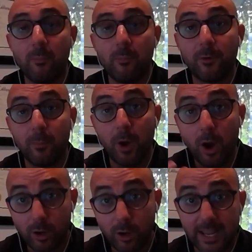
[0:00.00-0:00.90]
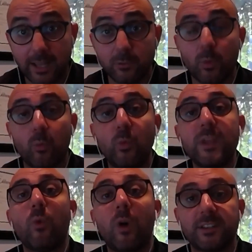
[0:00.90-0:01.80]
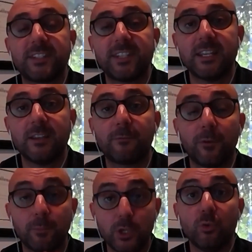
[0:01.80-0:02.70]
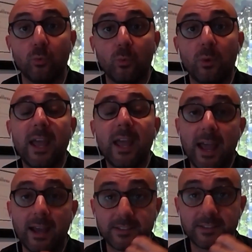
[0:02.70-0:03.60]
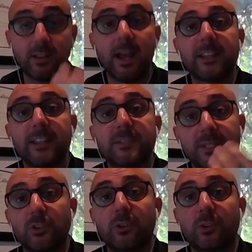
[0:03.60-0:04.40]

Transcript: from our end what we want to see from you as clients, potential